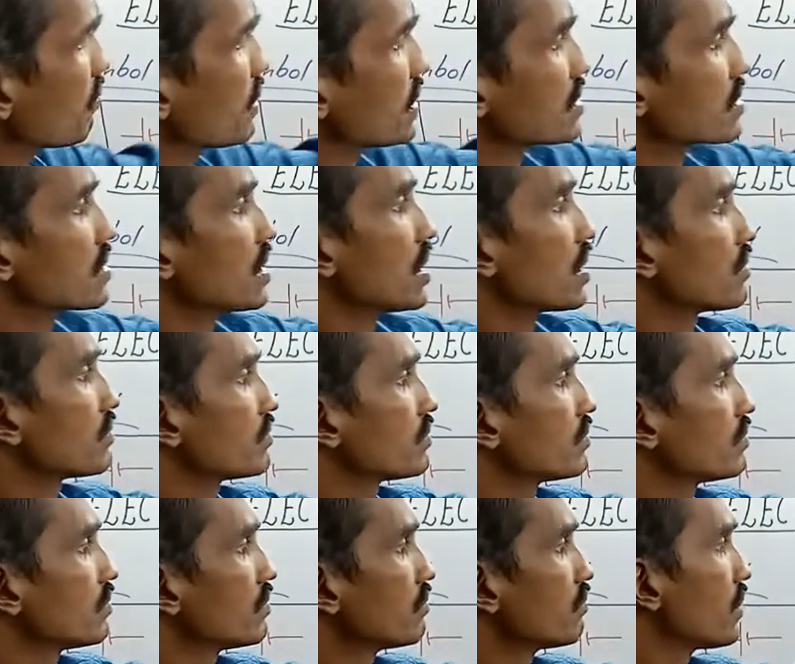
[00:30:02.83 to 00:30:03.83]
is there.
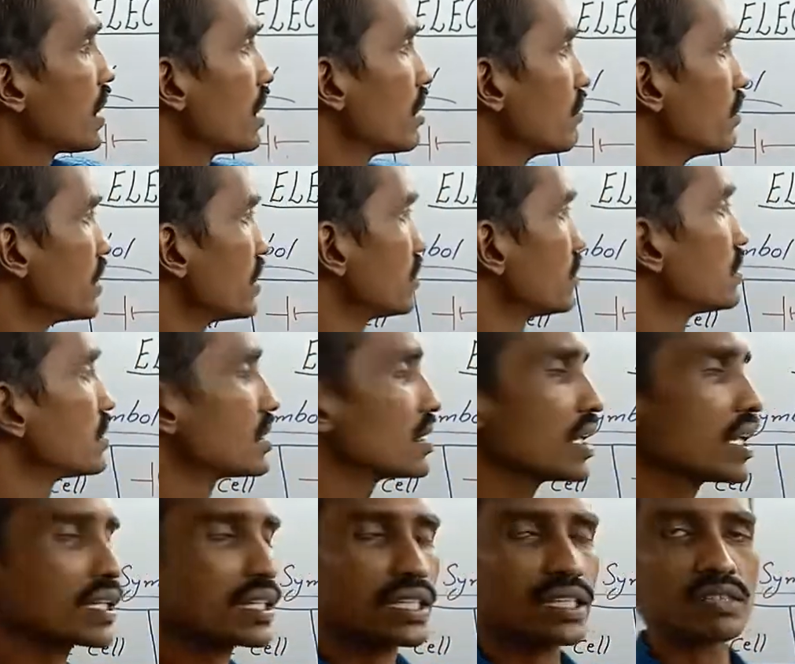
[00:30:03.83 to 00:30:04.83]
Bulb,
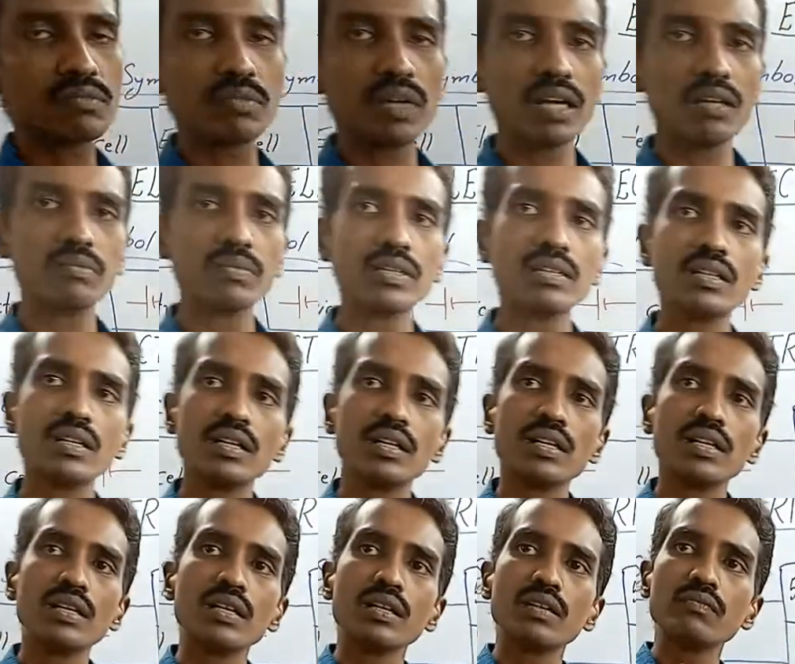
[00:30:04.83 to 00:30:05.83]
electric bulb.
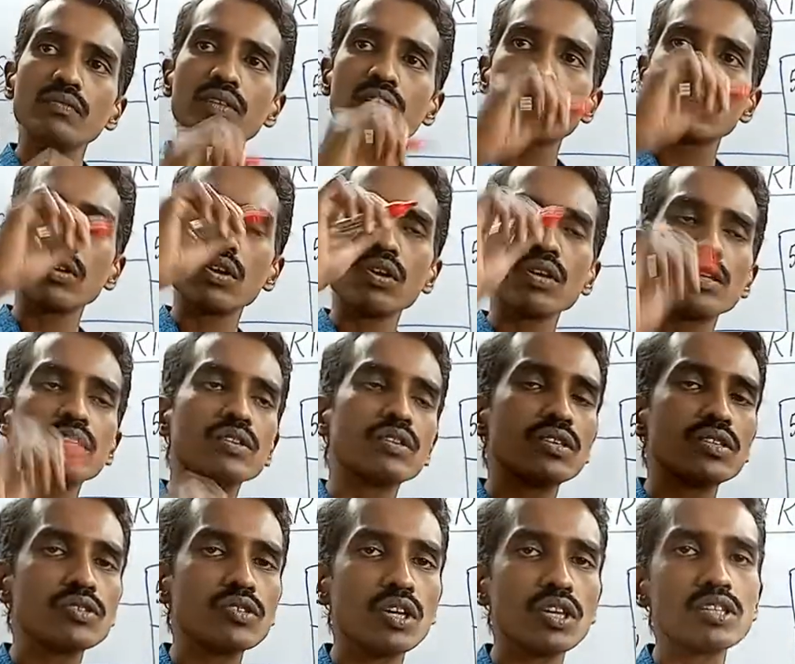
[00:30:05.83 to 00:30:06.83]
We draw
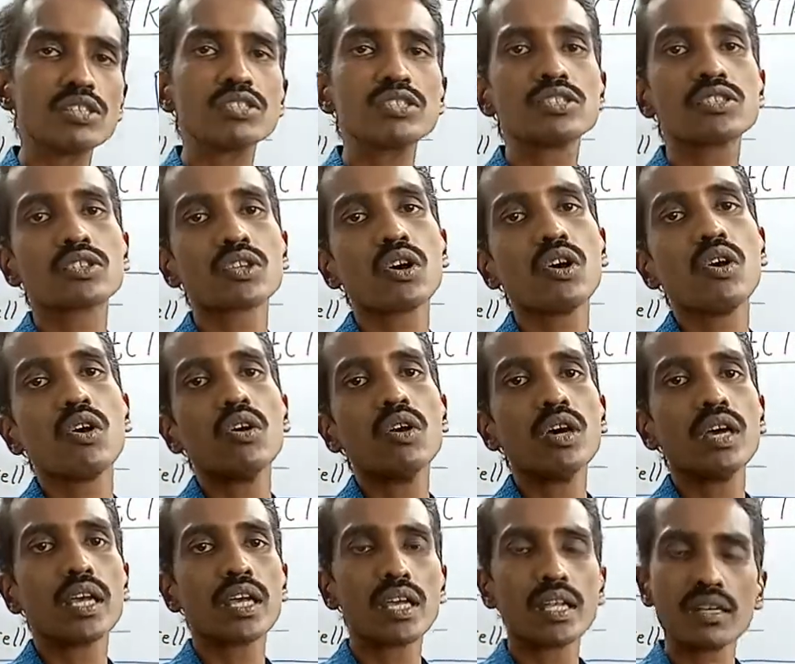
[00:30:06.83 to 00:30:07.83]
in order to draw
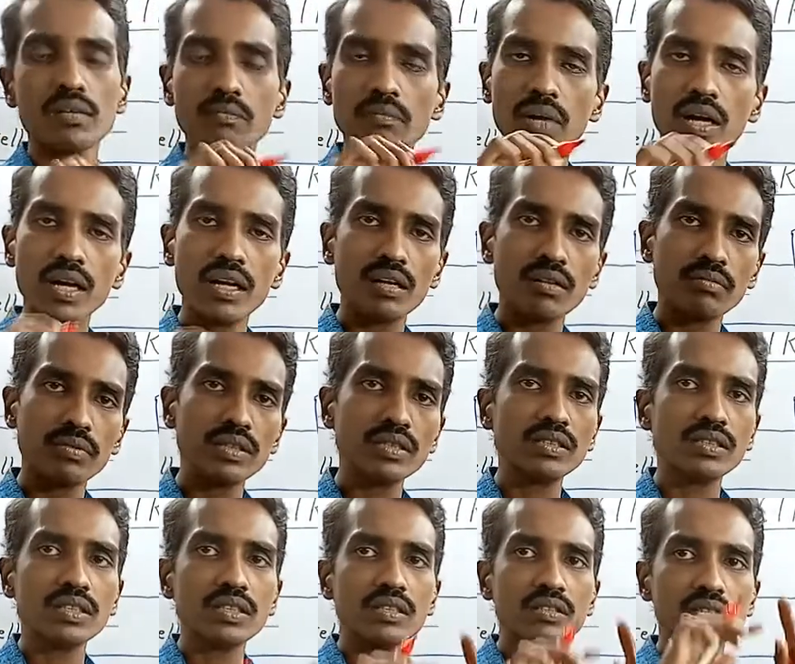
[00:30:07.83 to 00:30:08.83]
in a bulb.
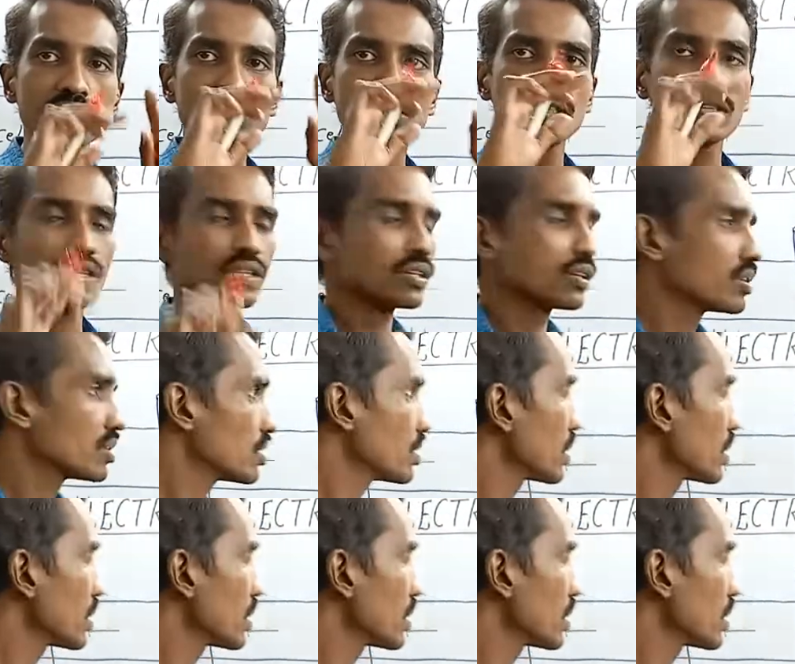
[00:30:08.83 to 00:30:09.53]
So